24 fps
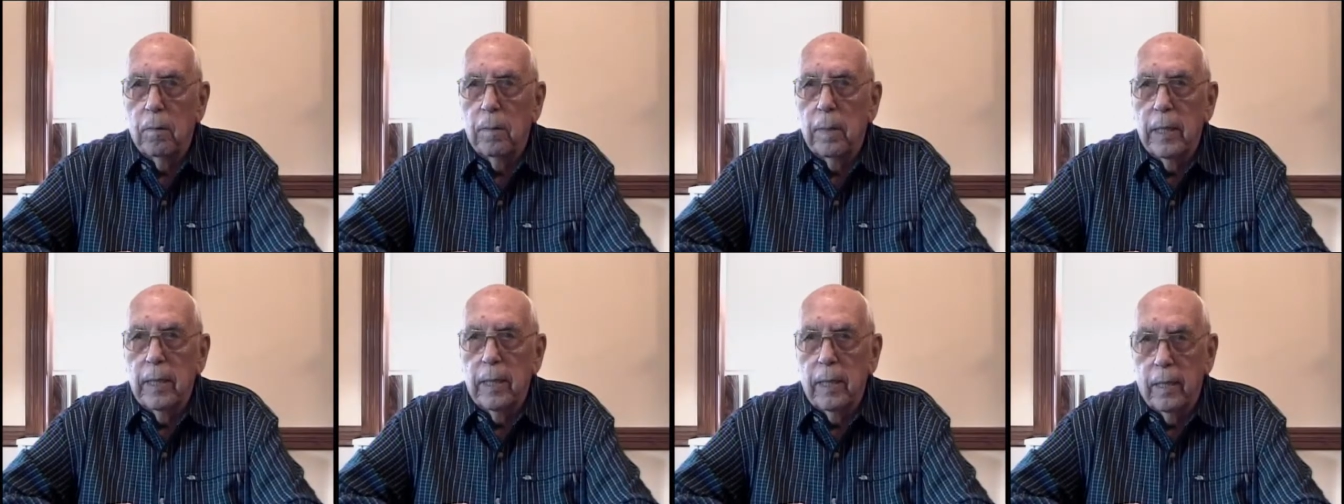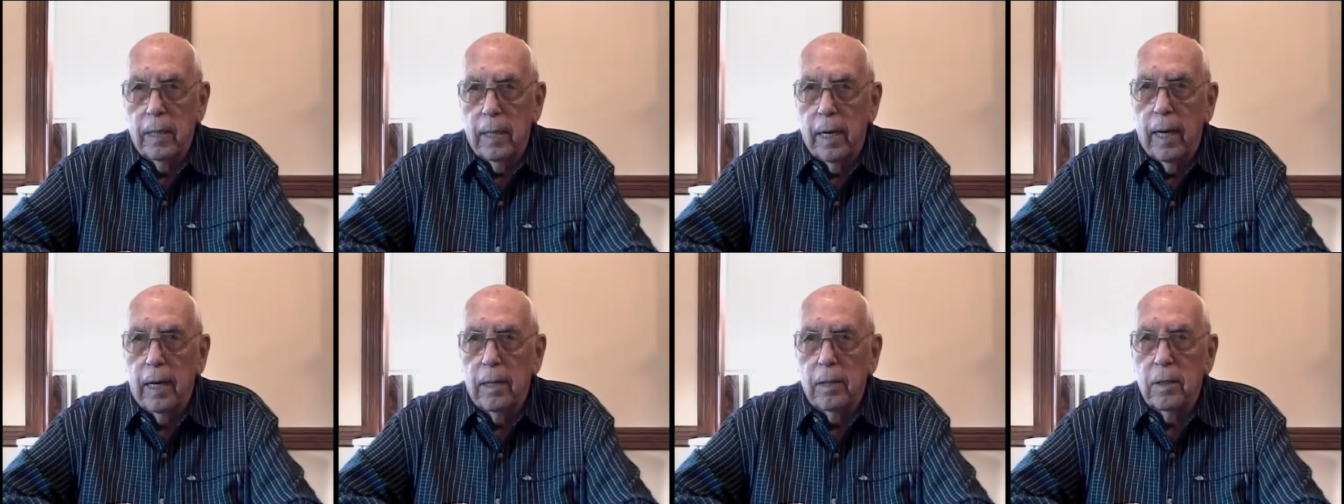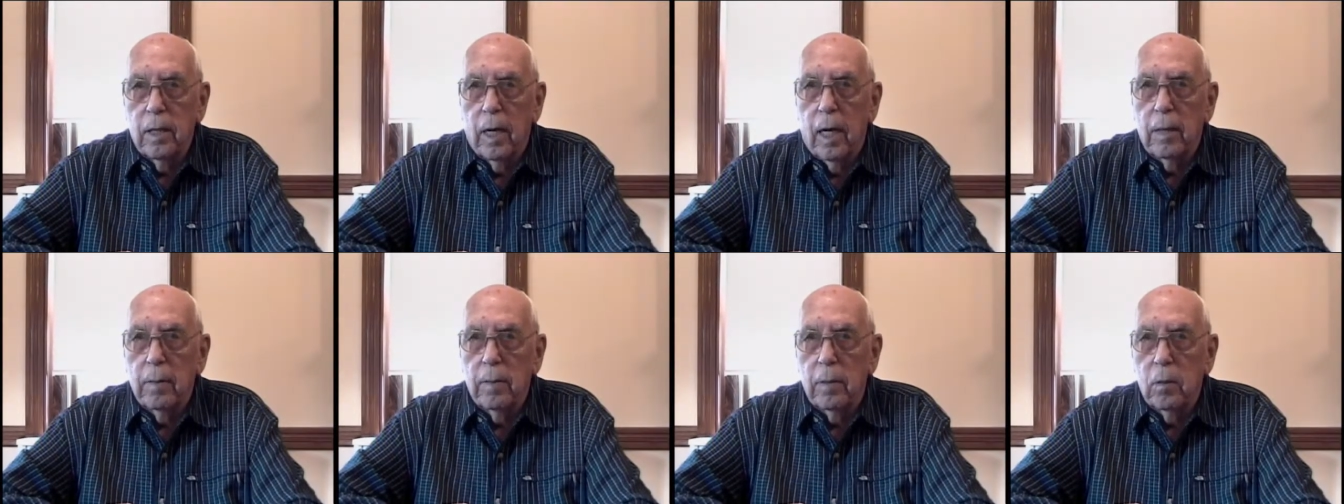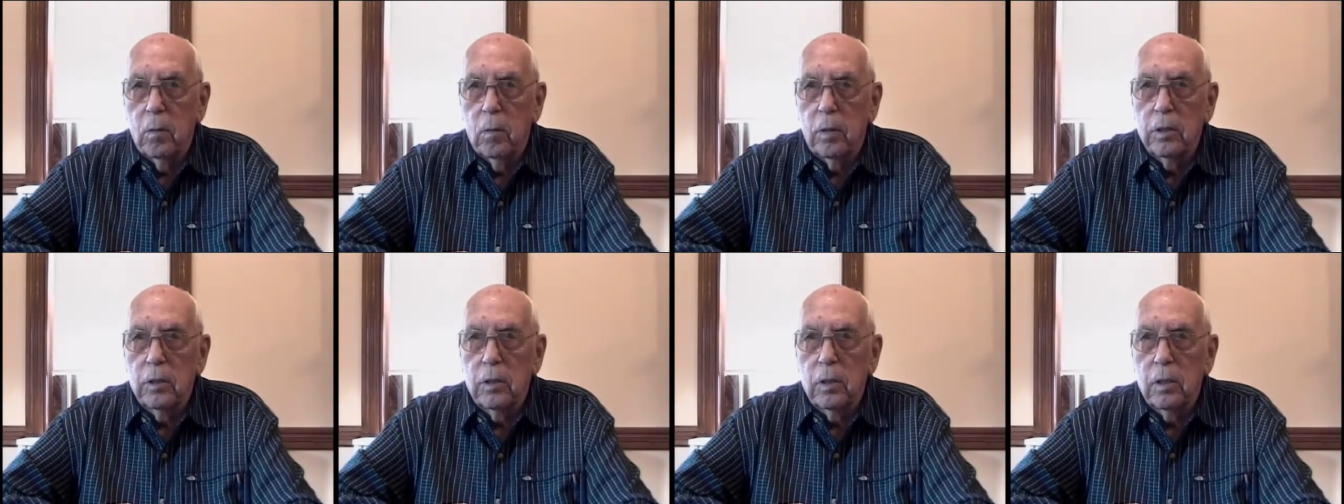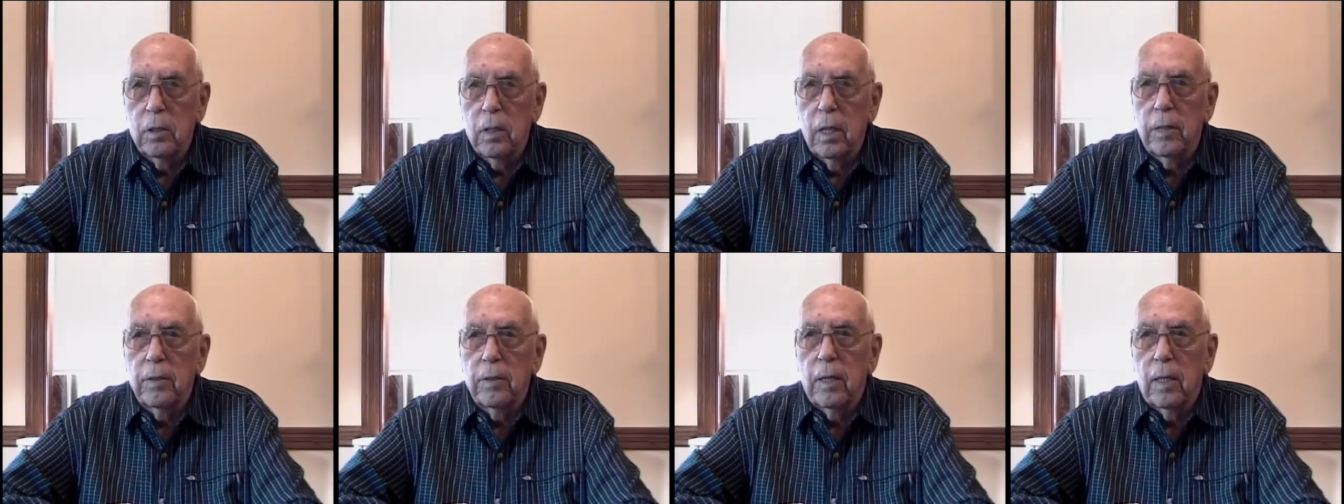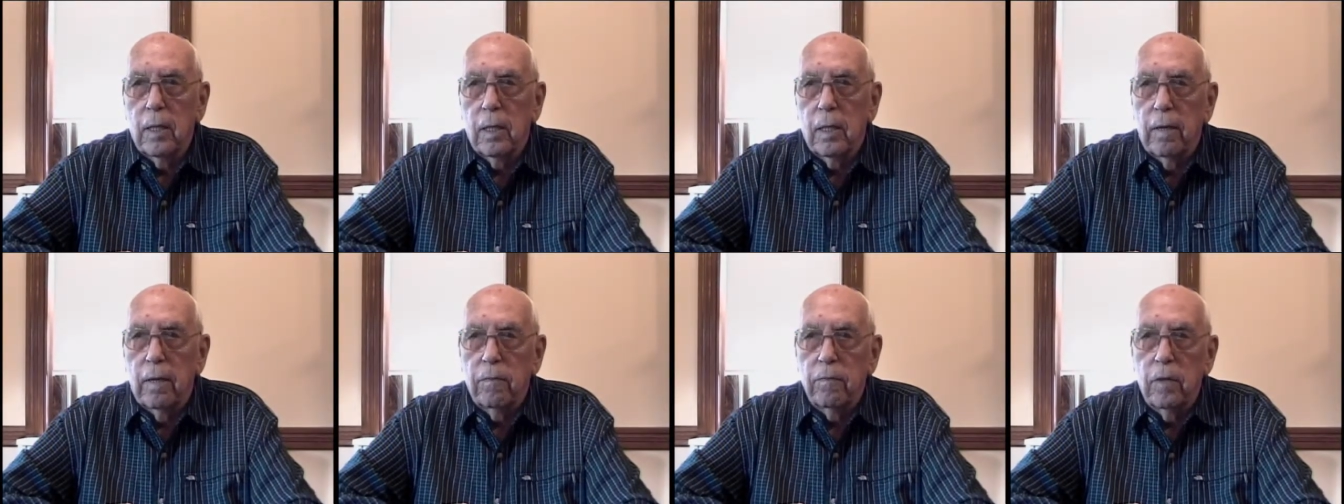but at that time there was
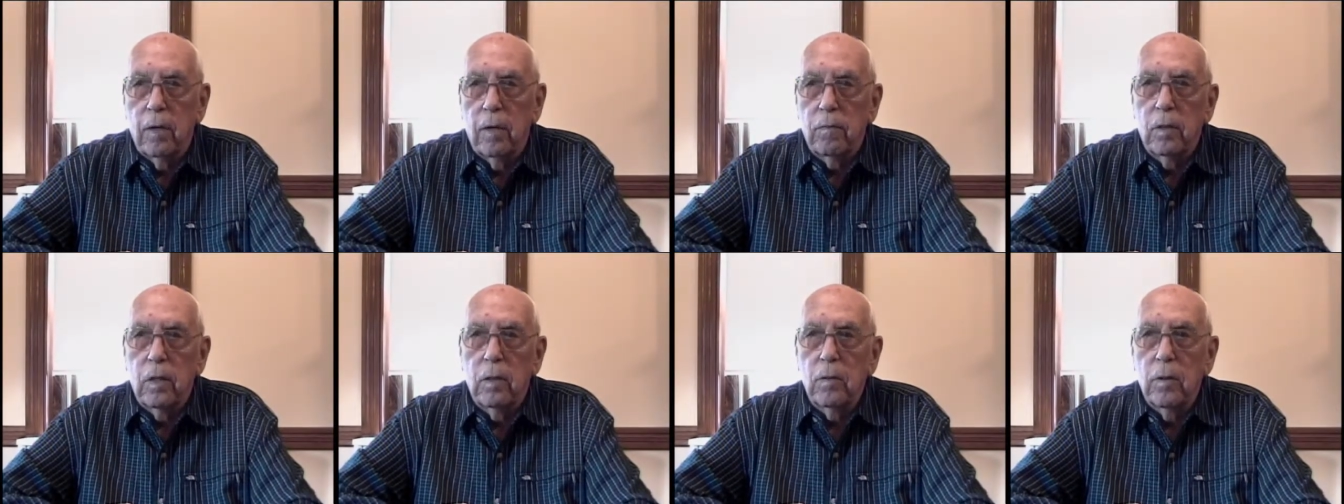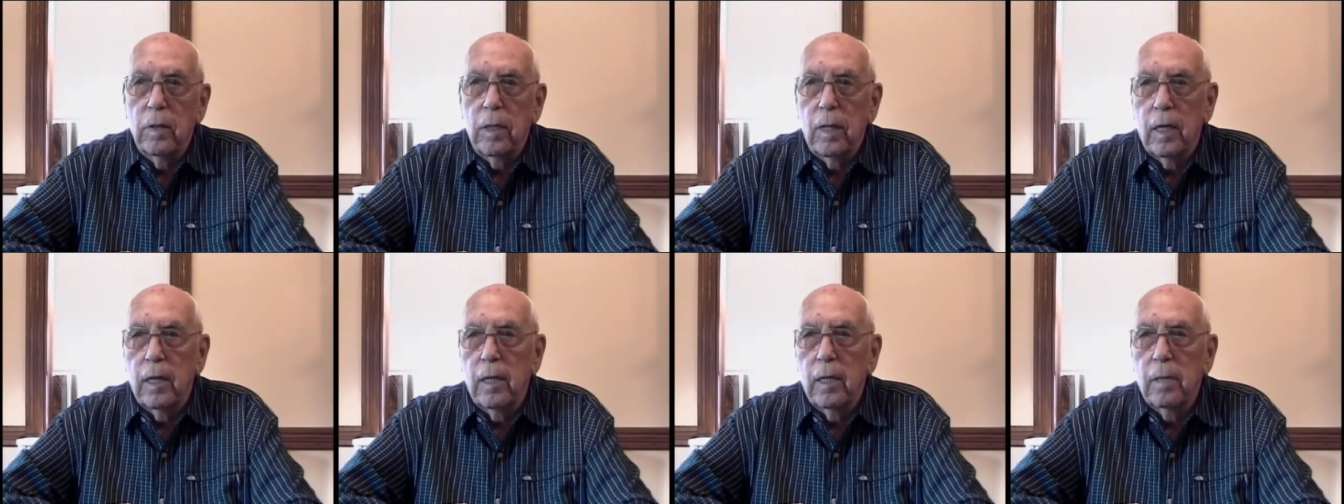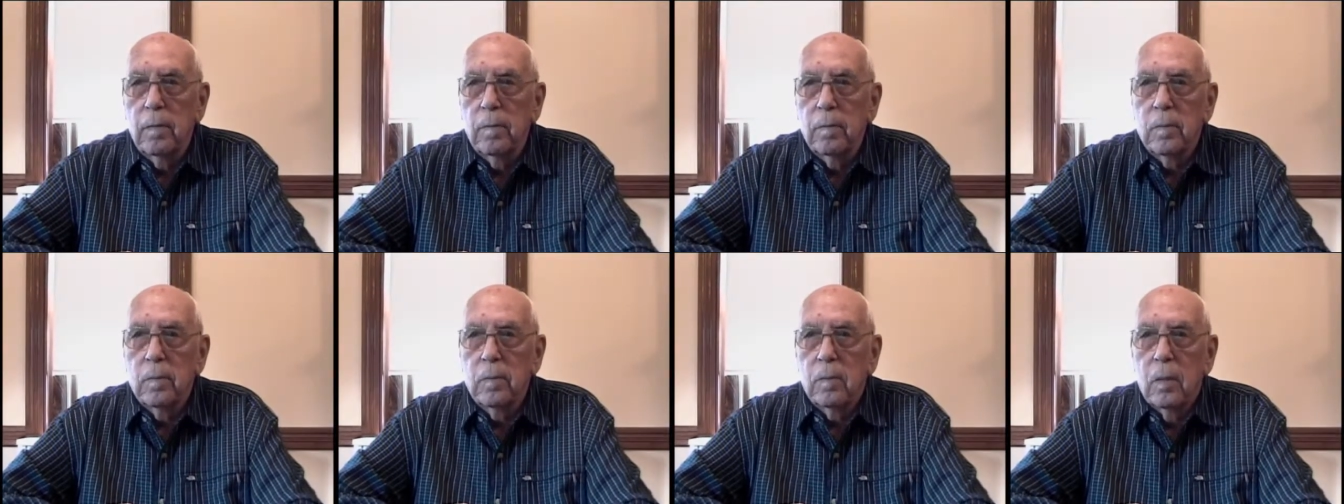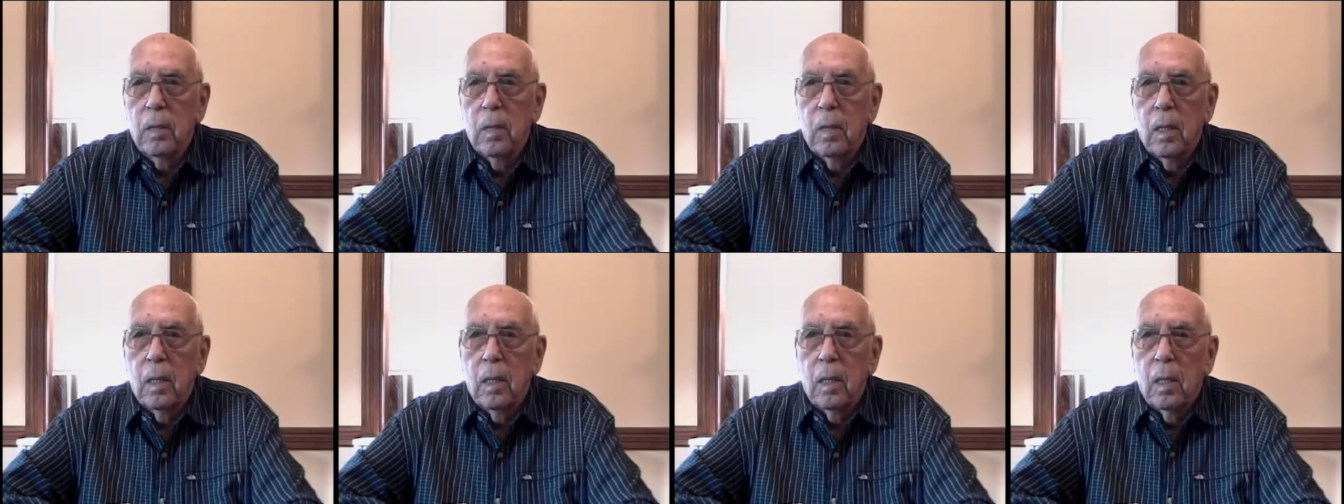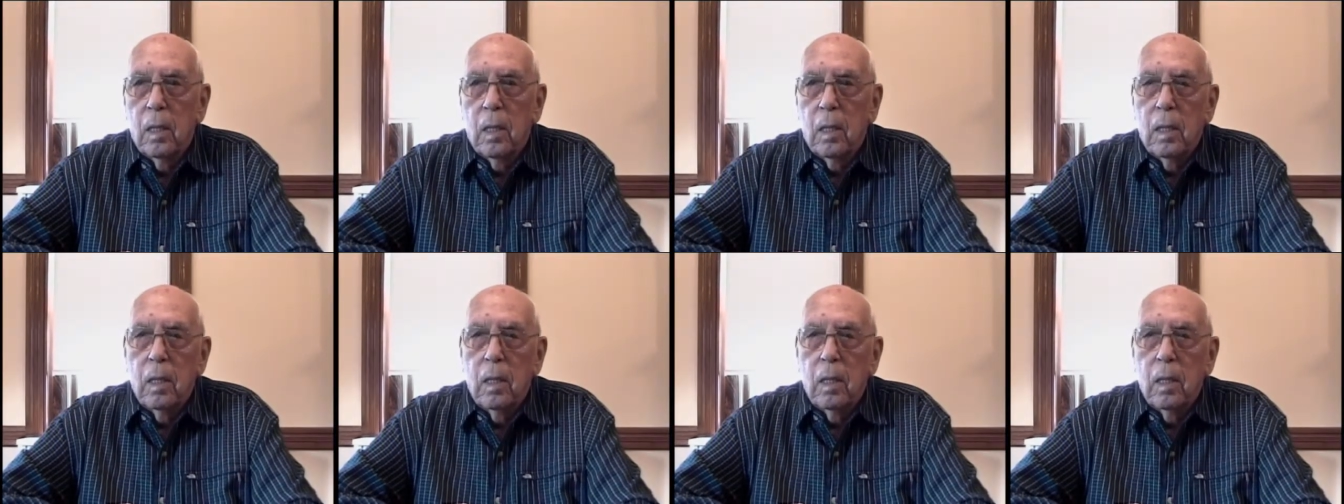nothing left of it really. Okay.